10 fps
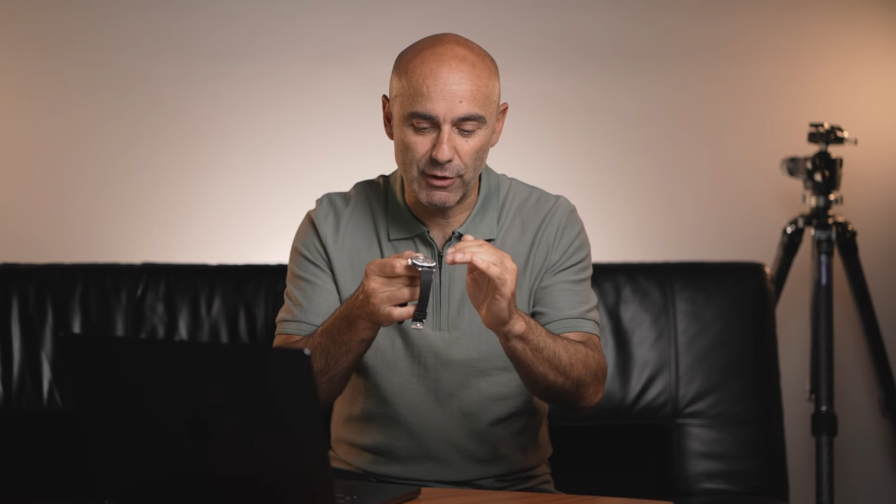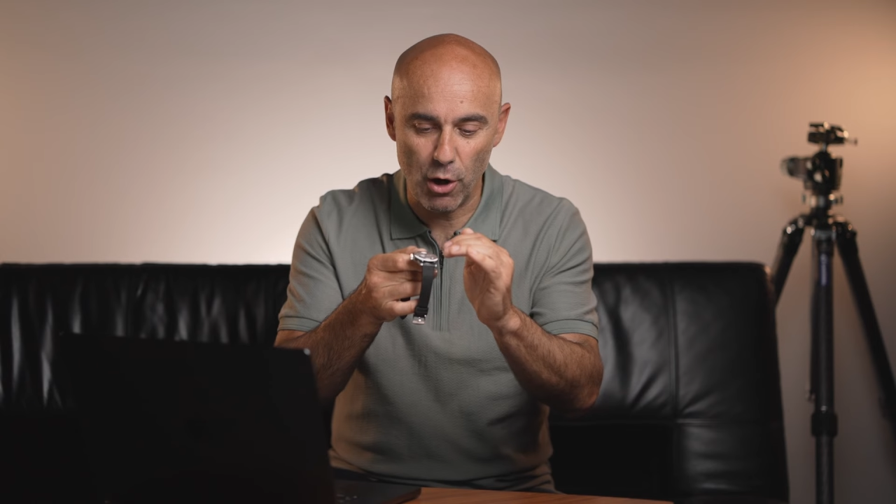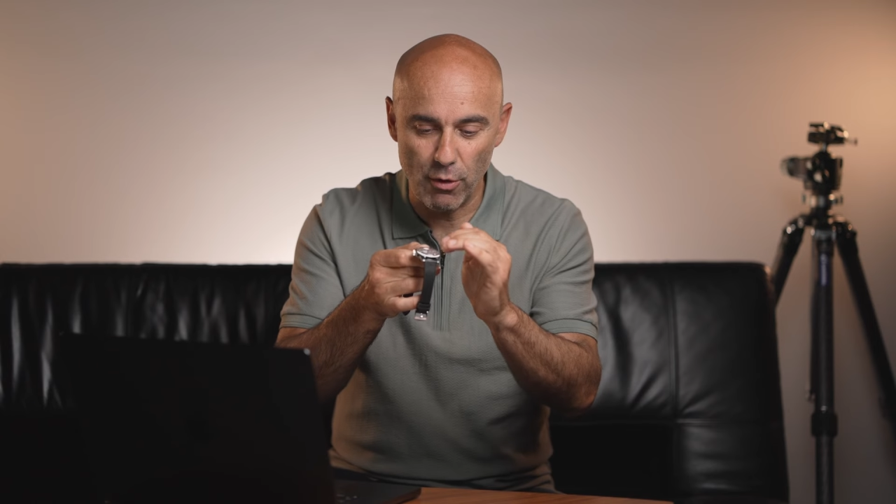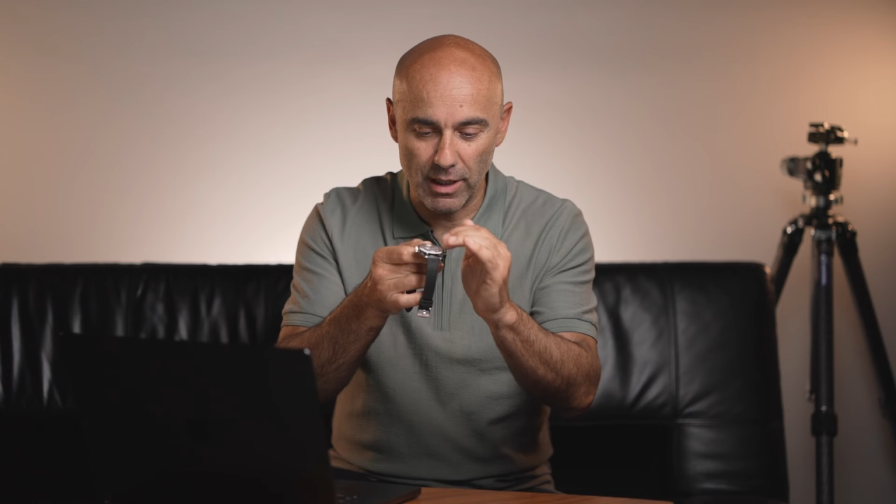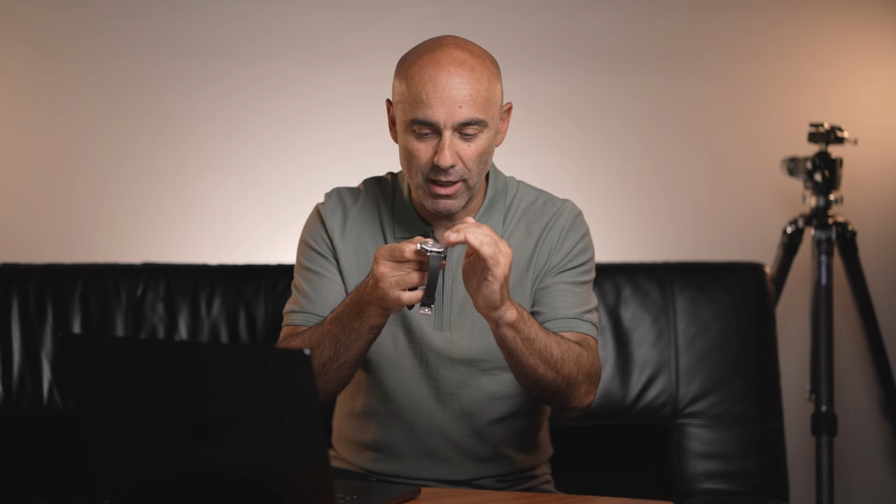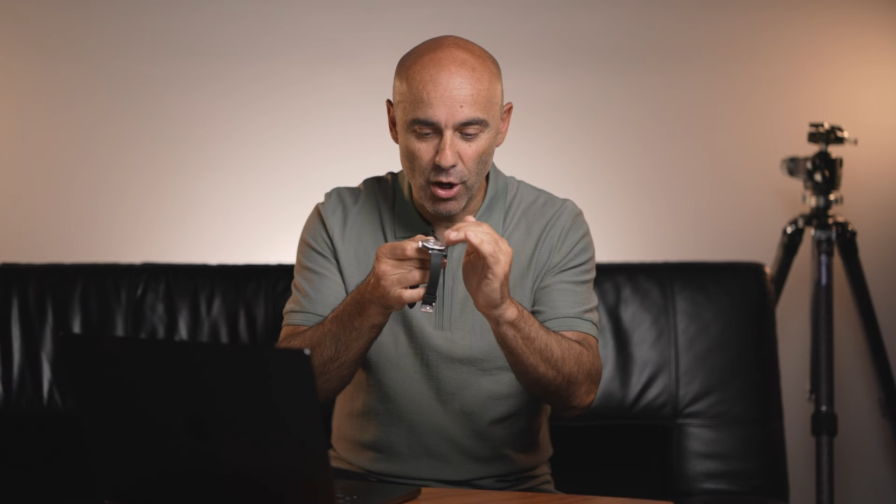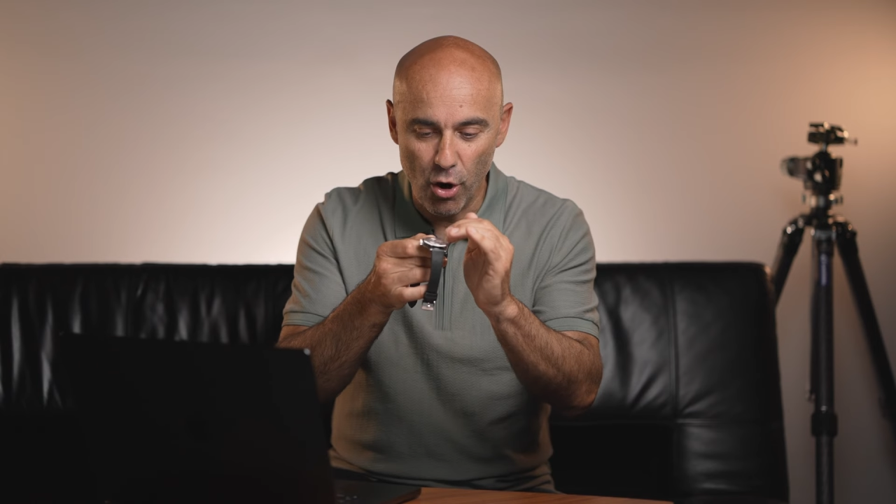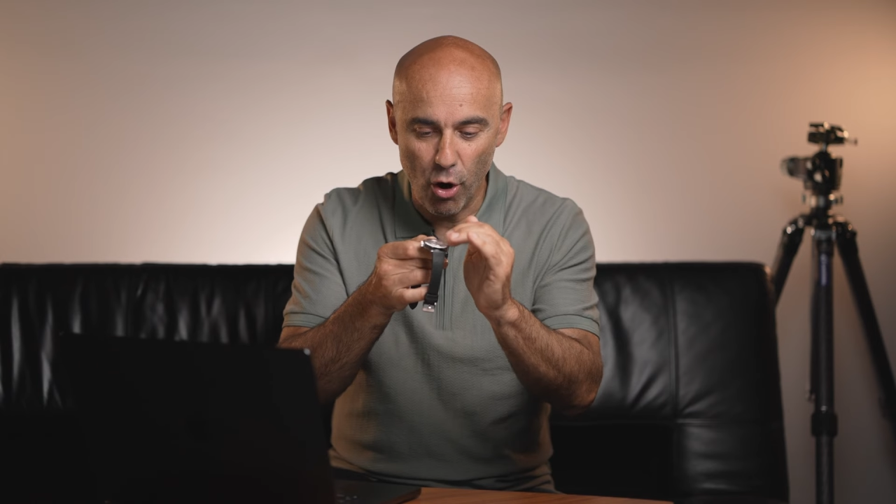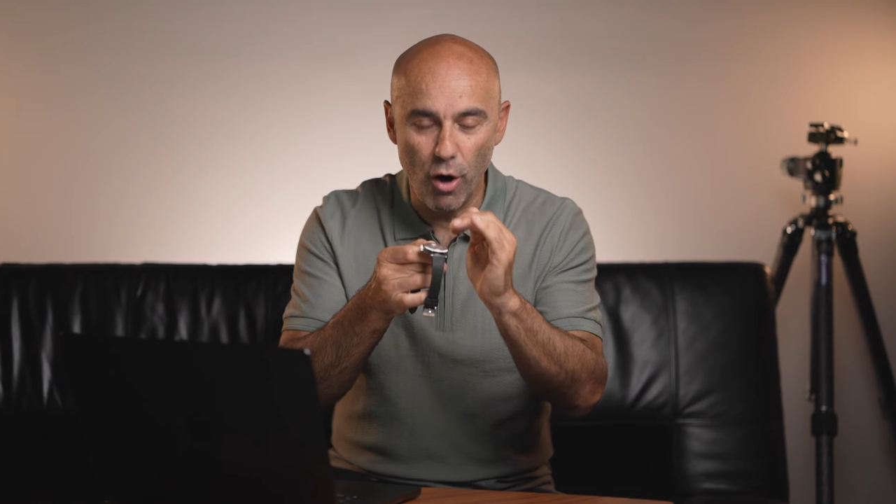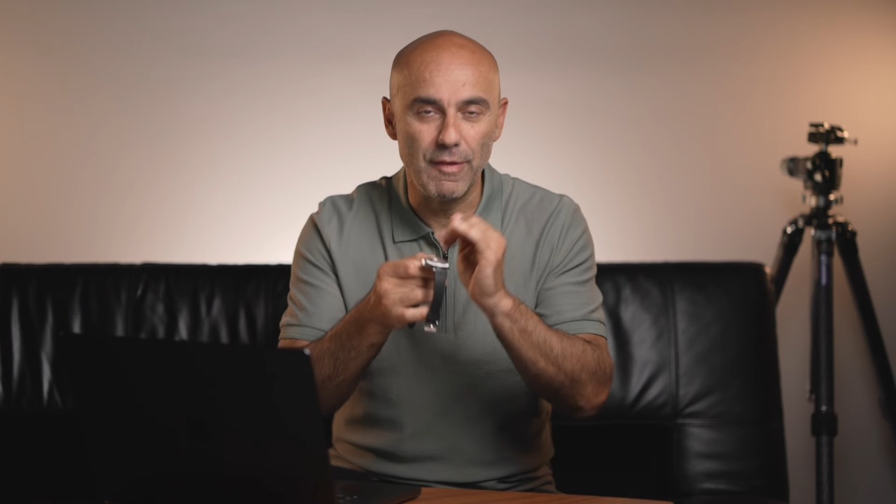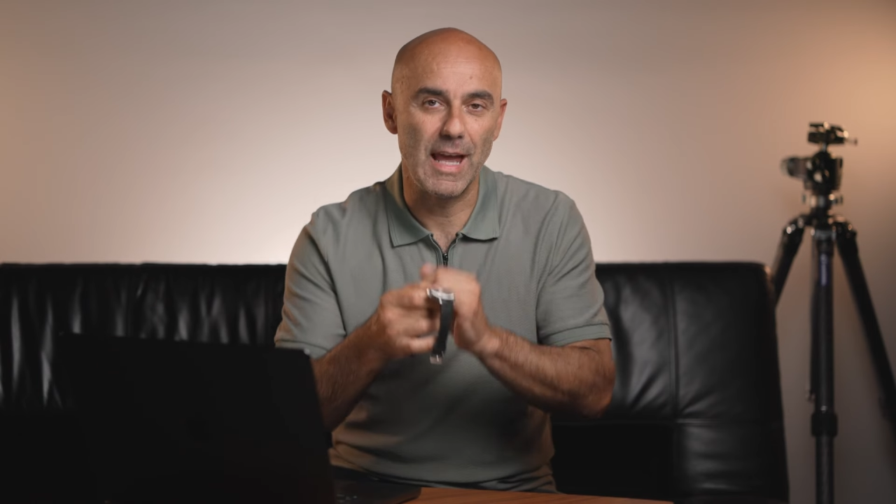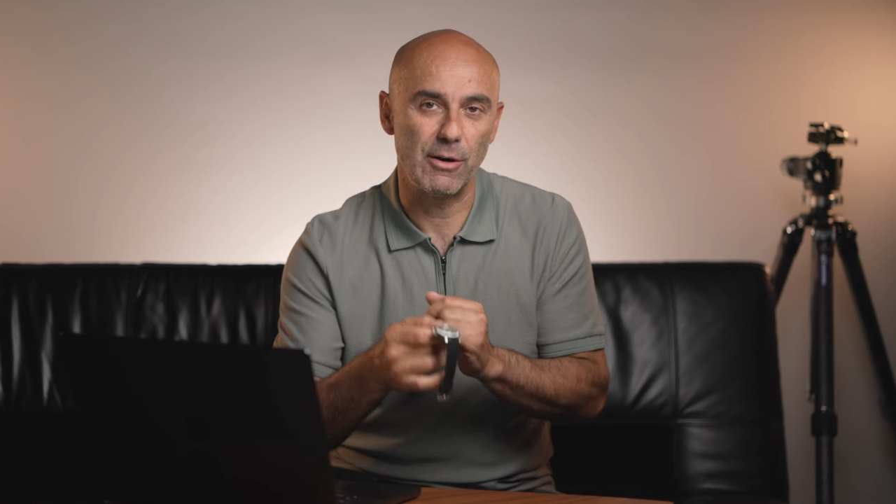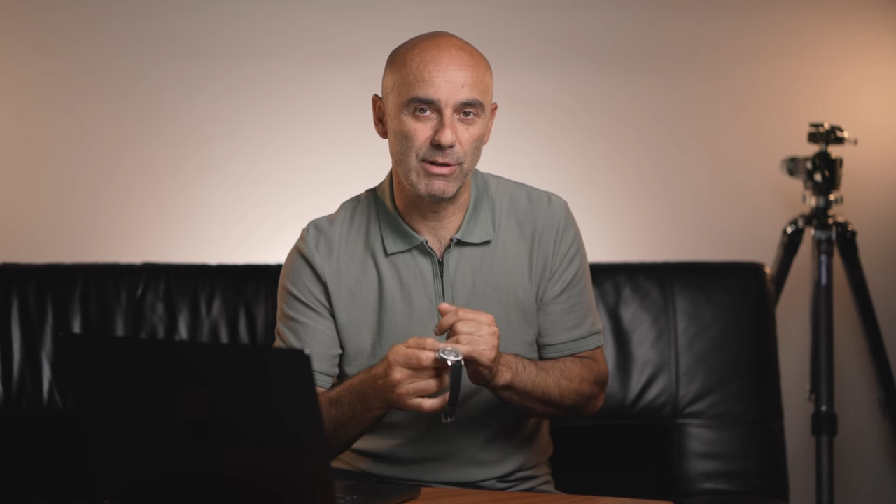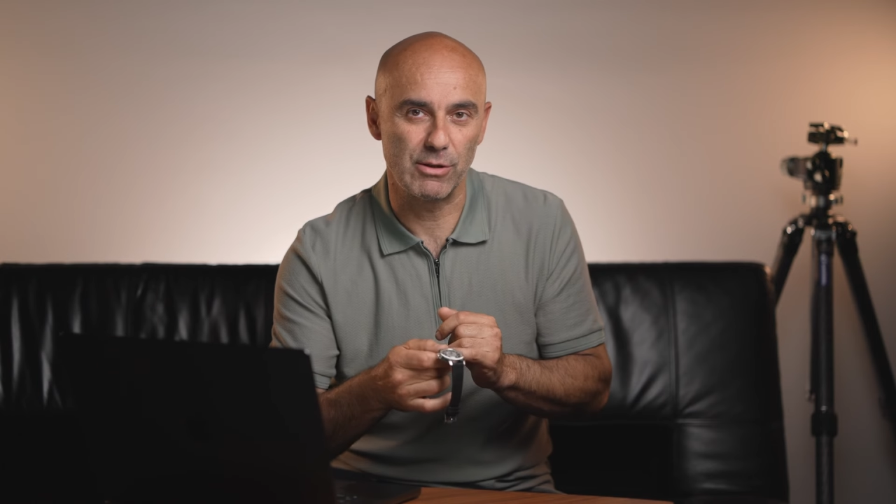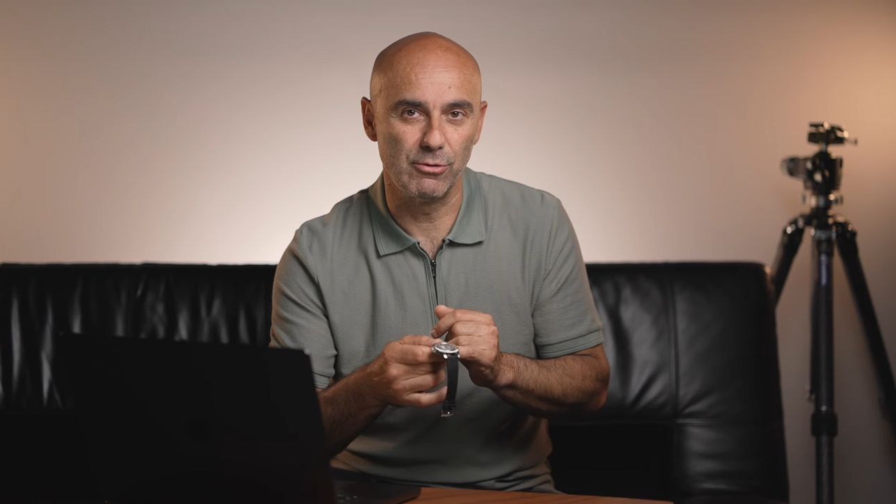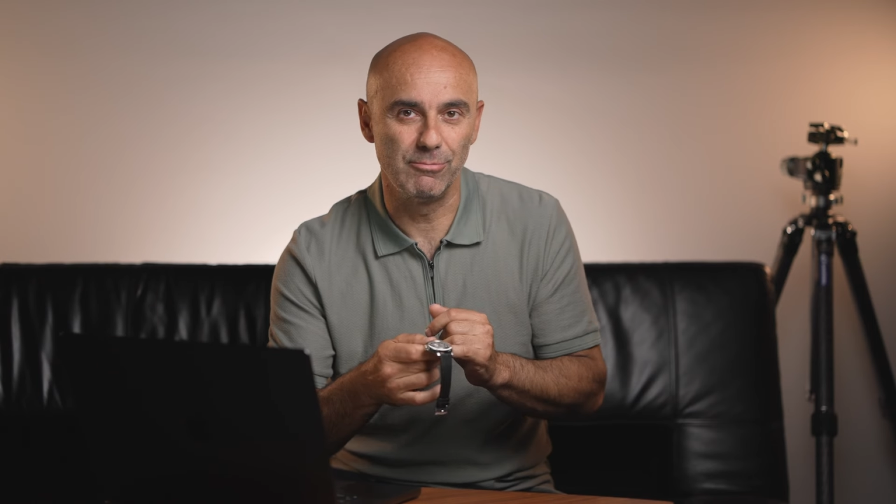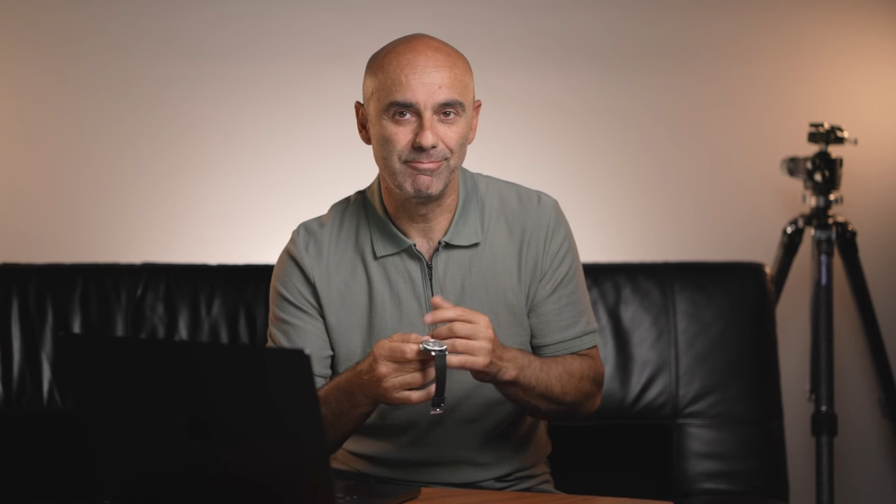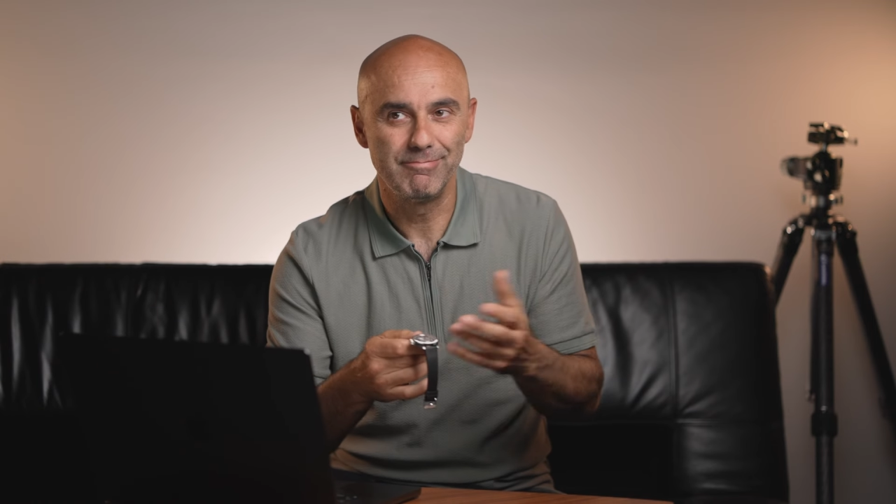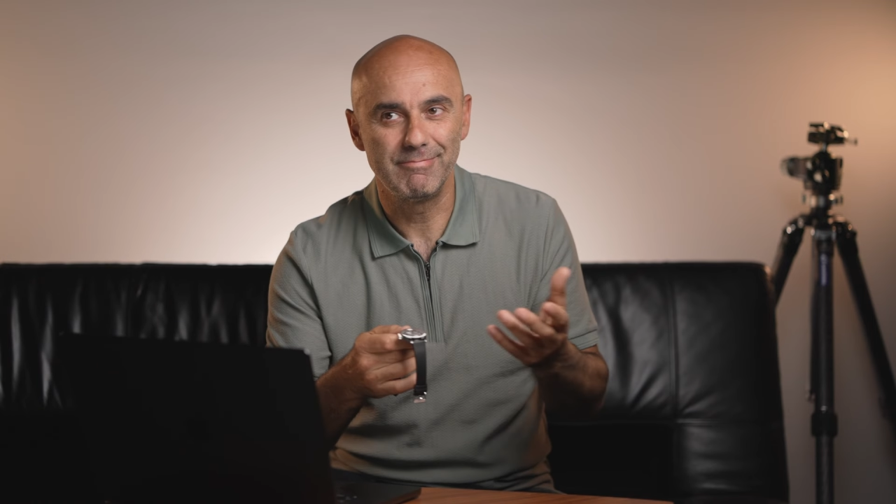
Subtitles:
coating on that crystal.